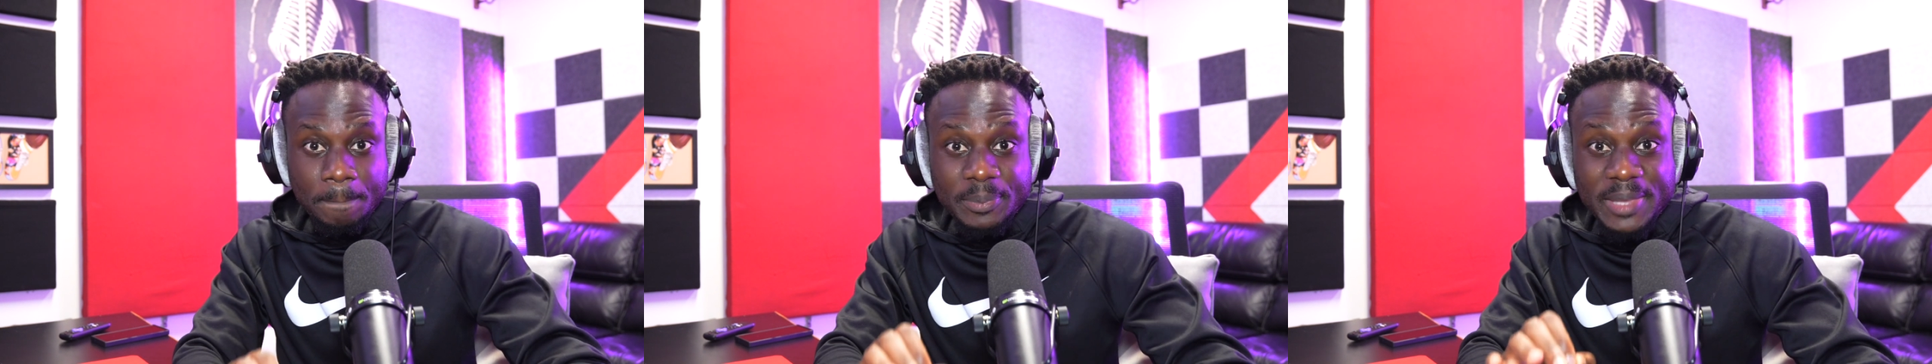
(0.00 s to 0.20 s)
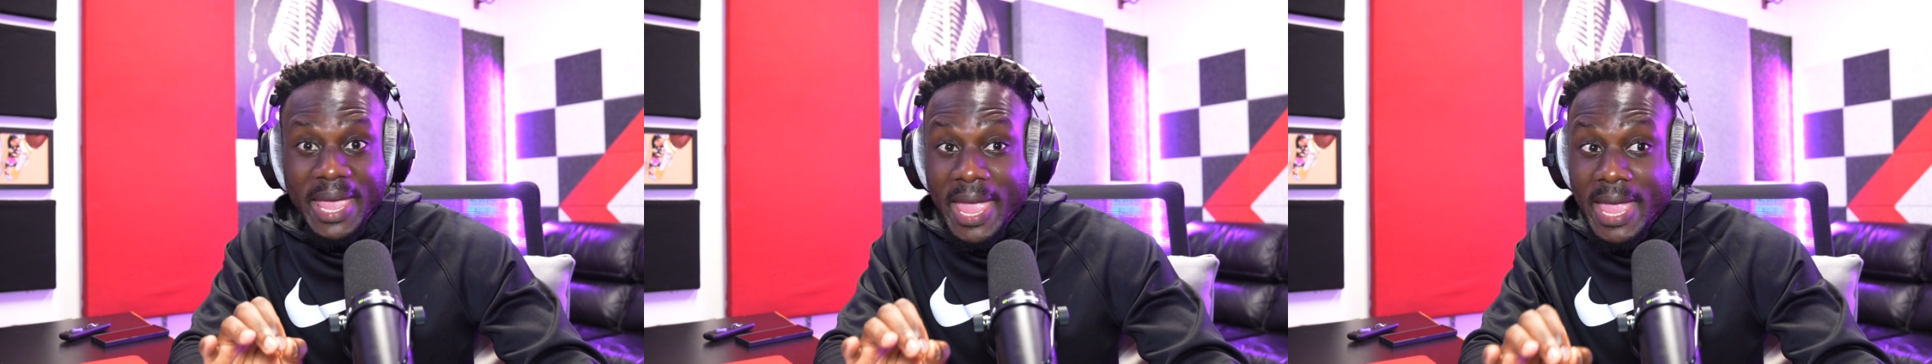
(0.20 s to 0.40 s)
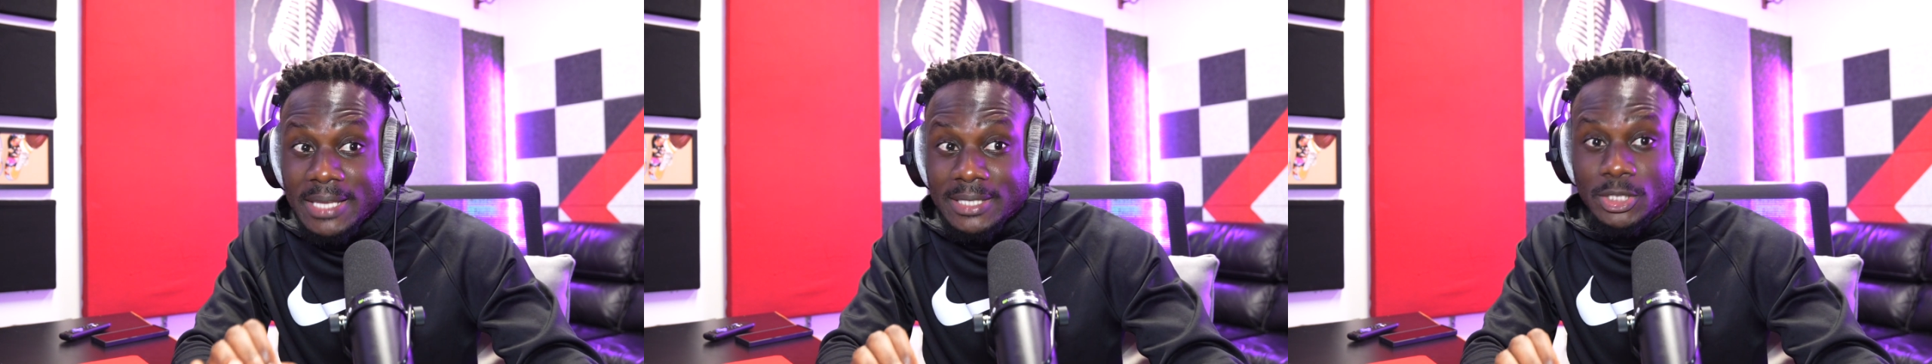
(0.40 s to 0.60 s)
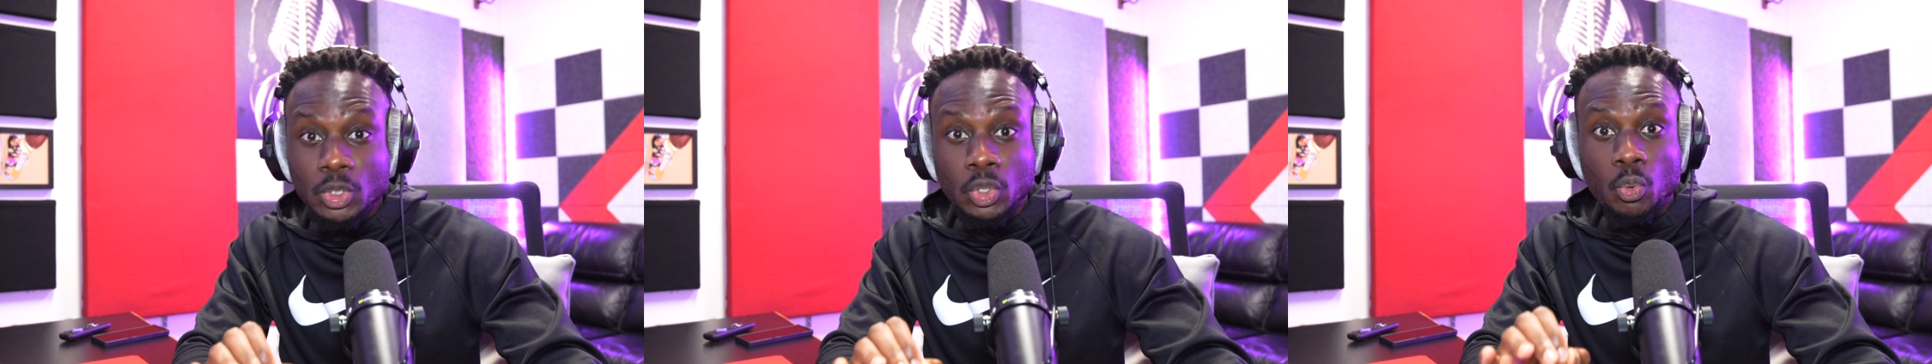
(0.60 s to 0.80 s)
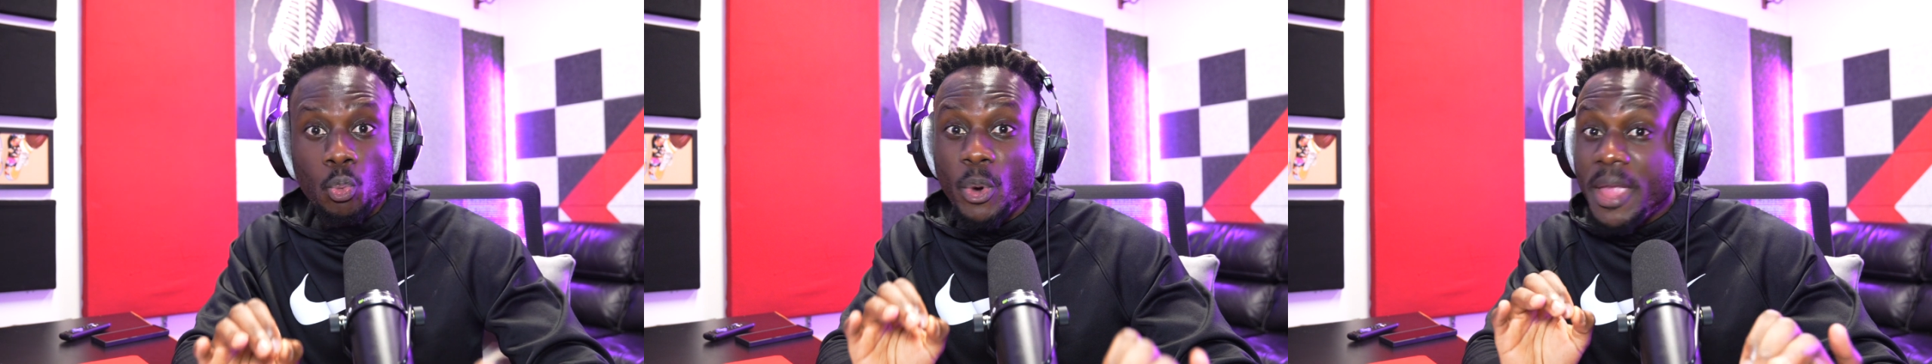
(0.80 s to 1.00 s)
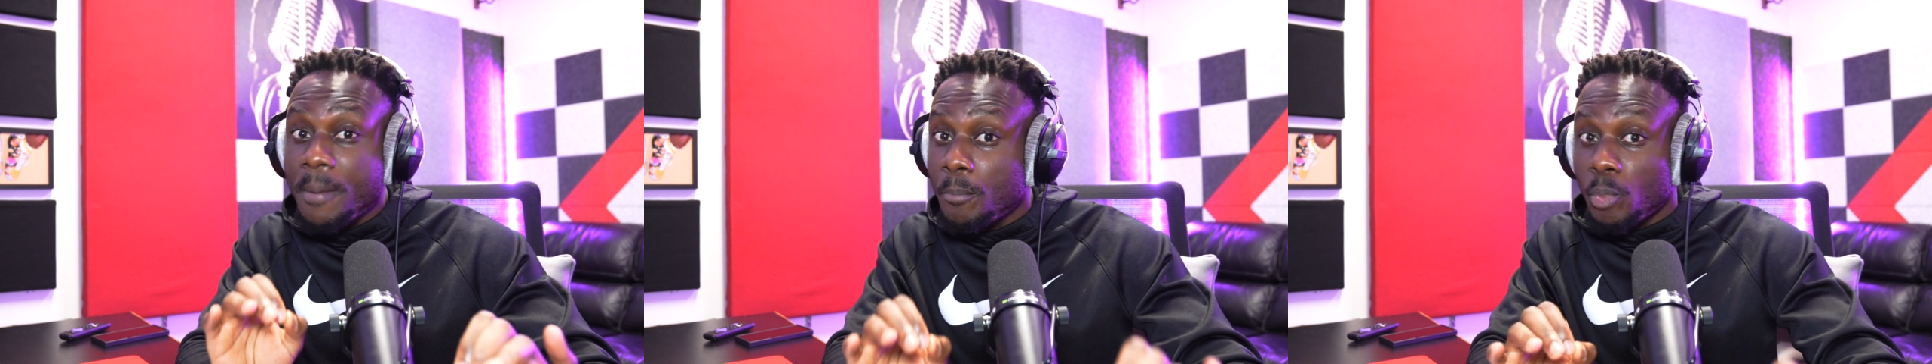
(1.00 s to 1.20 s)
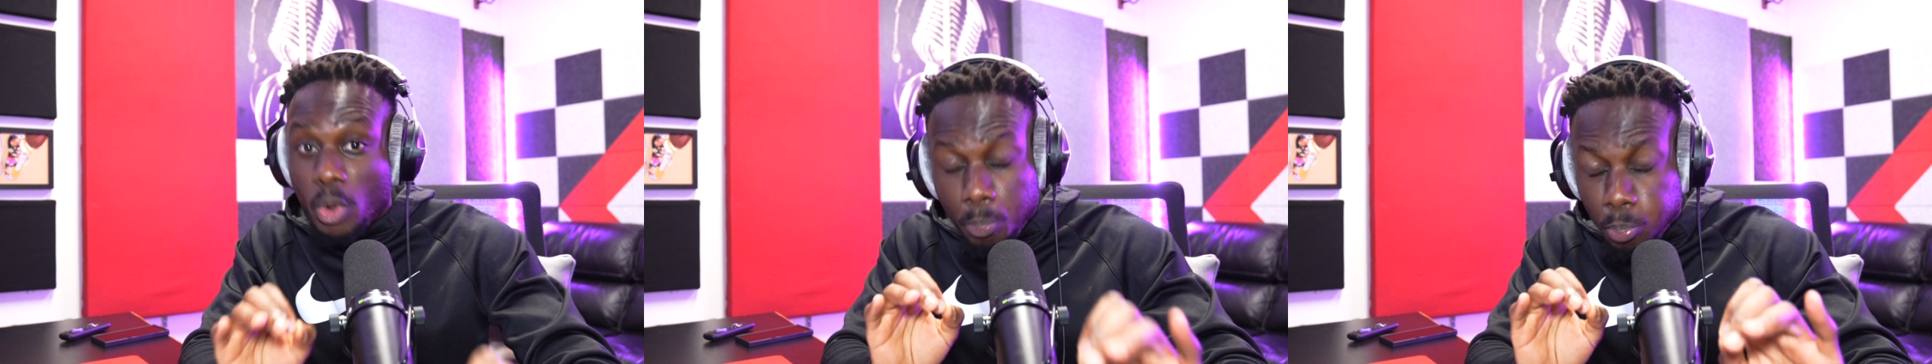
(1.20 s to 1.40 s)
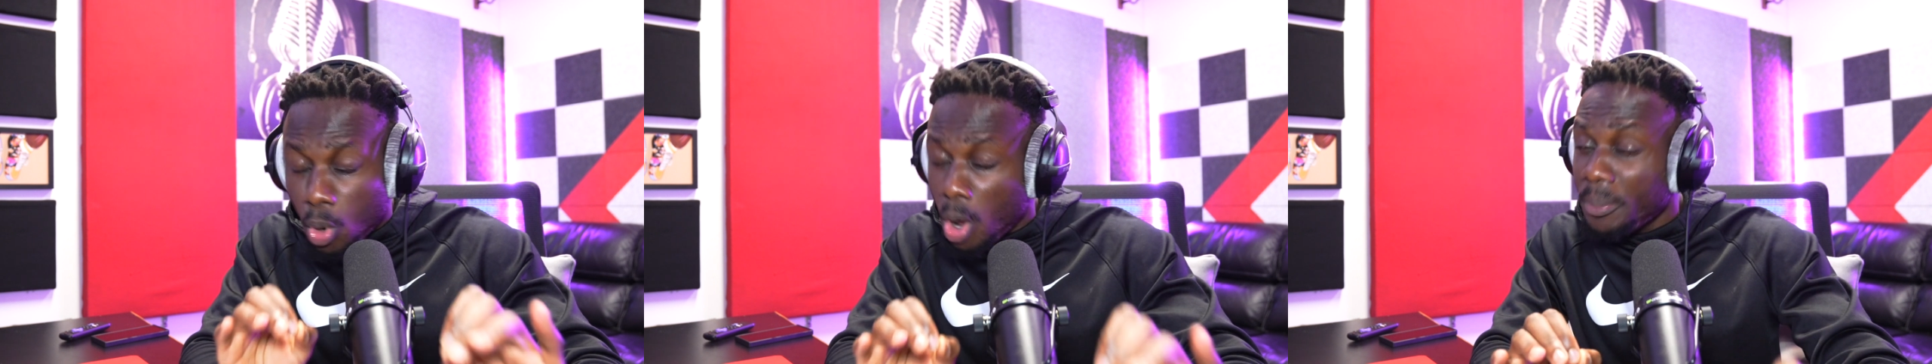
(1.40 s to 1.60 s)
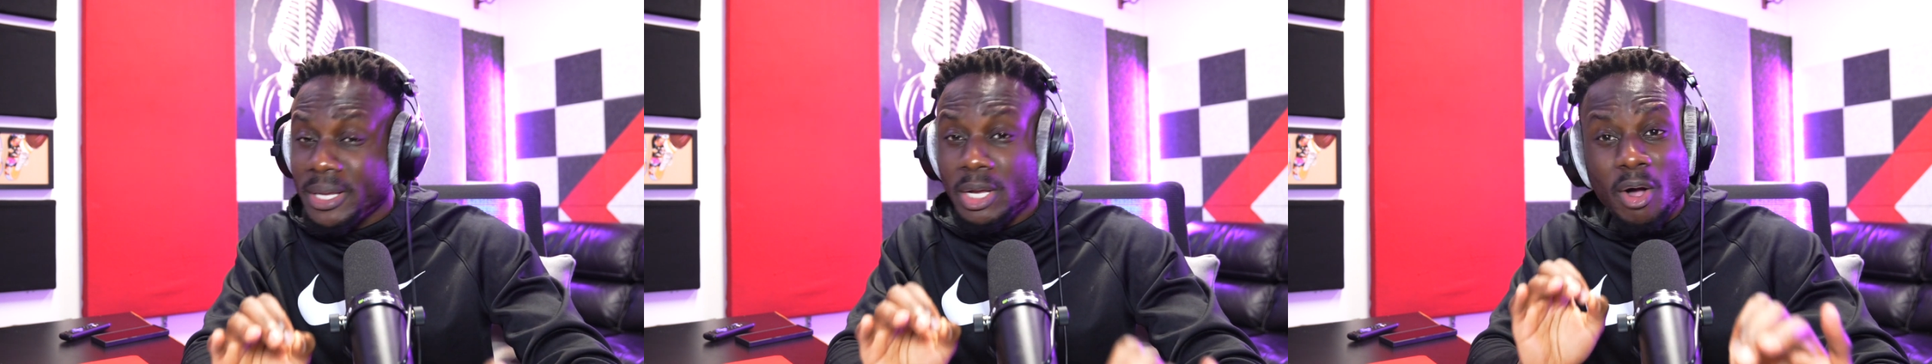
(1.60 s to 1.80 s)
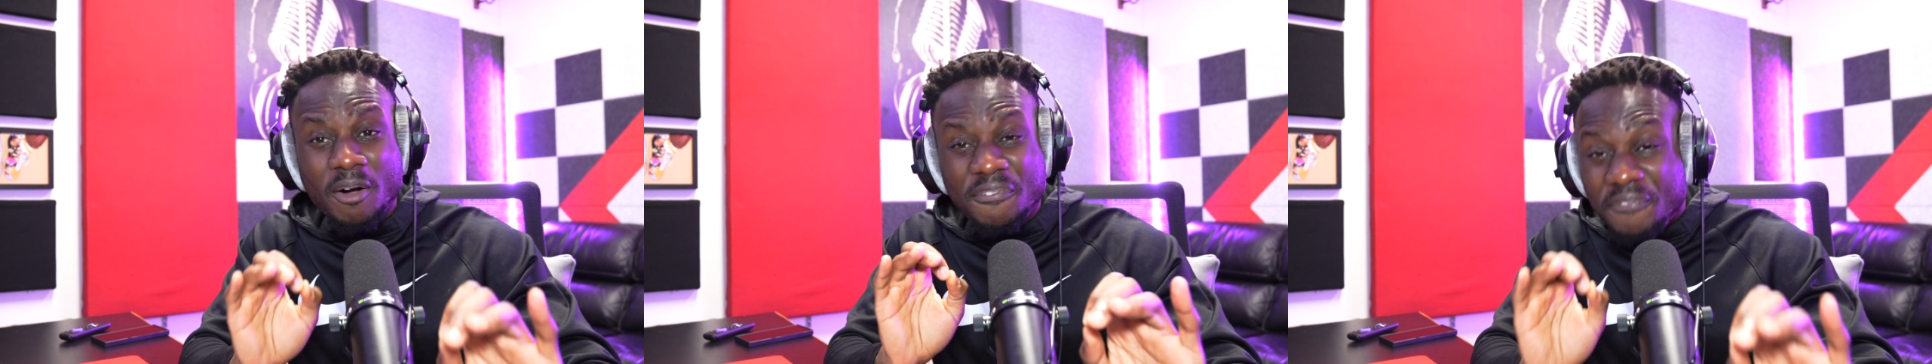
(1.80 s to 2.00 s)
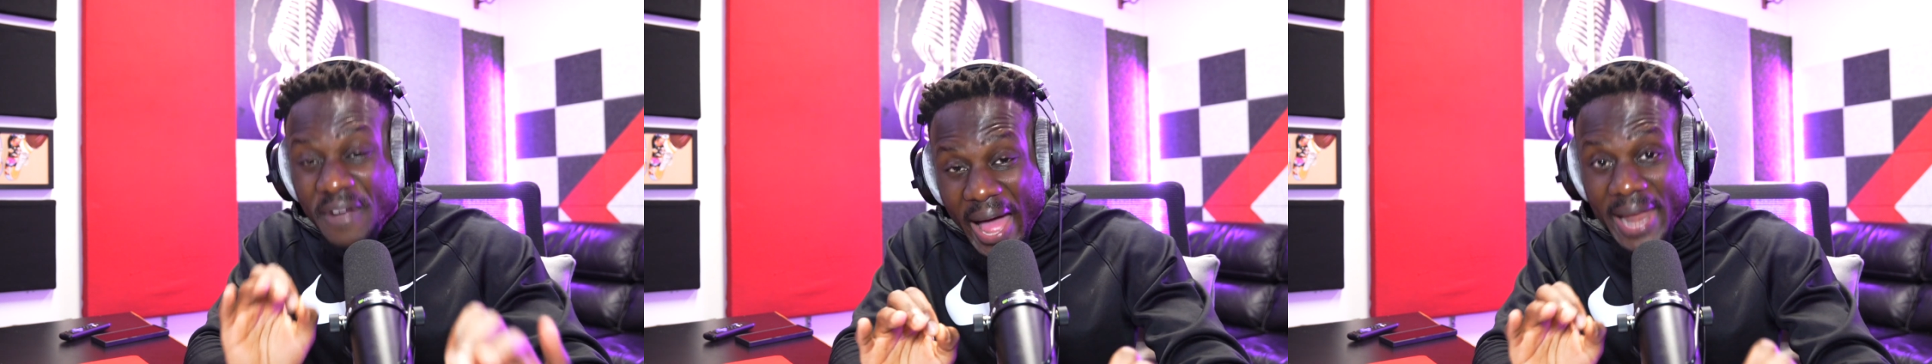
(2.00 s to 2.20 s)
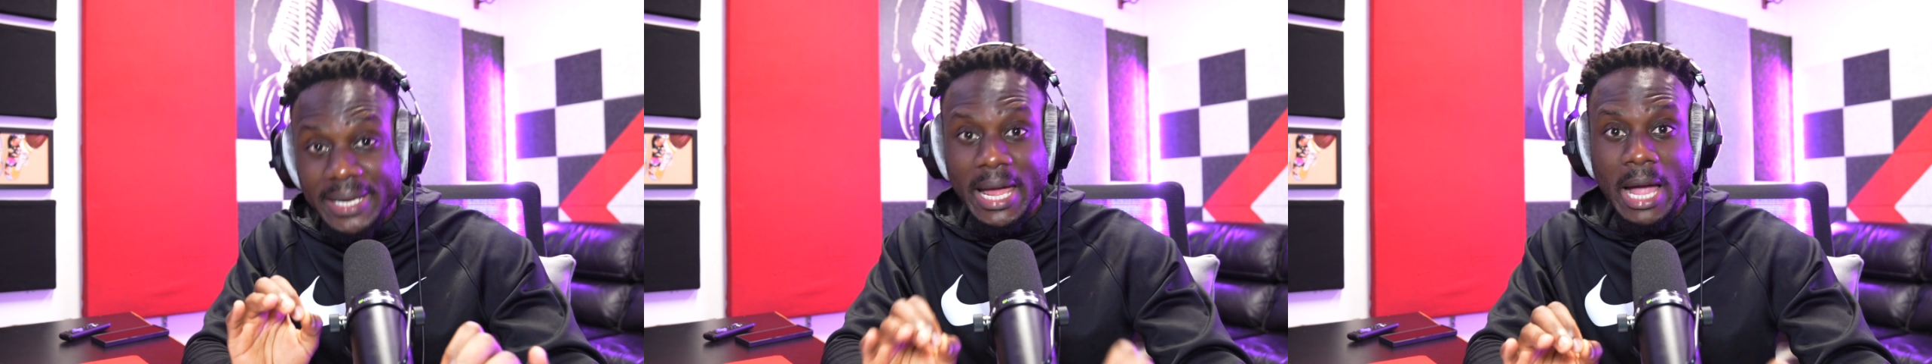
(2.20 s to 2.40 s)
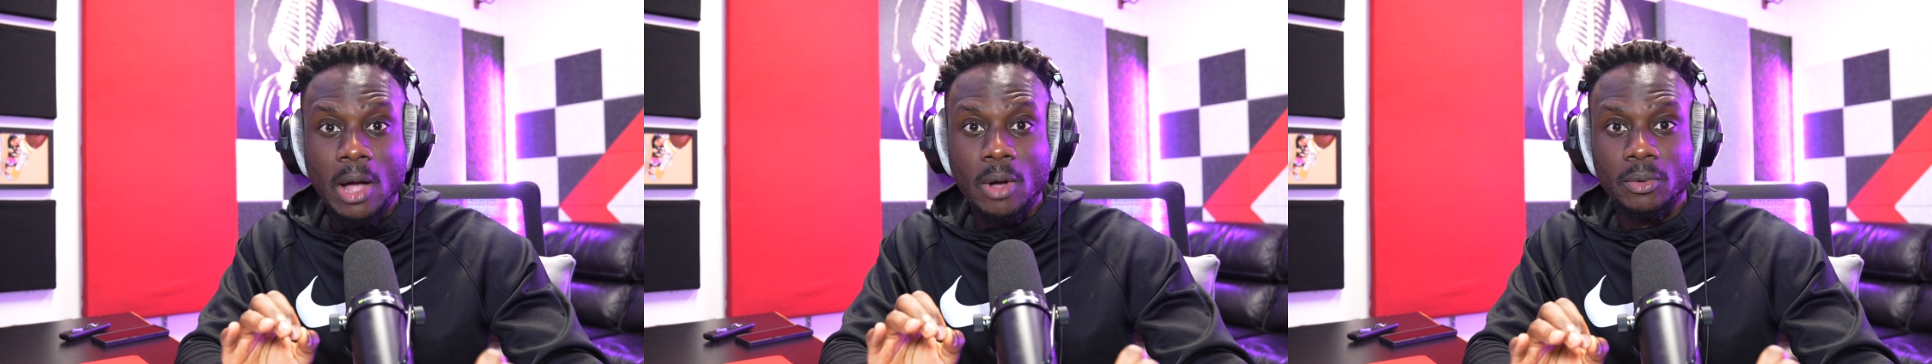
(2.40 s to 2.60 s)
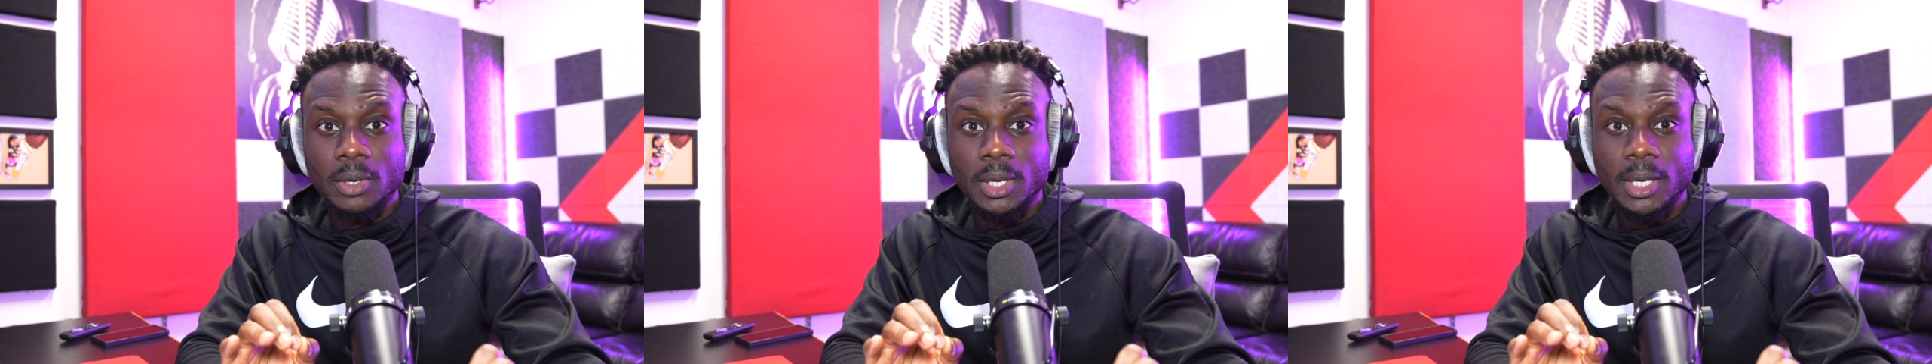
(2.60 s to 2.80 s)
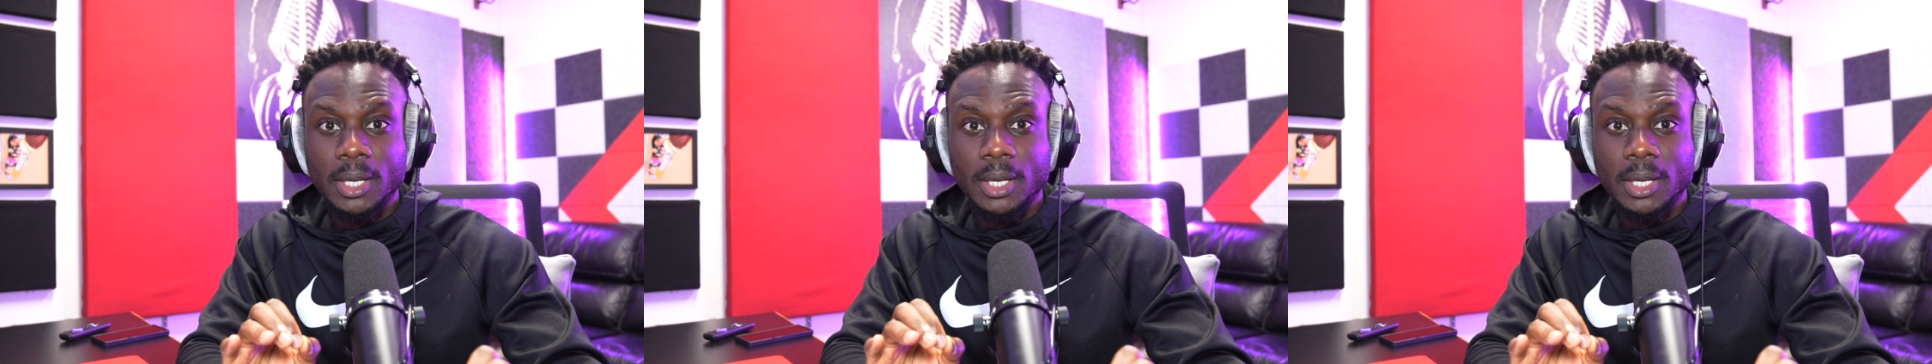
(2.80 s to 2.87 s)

this we we probably gonna find out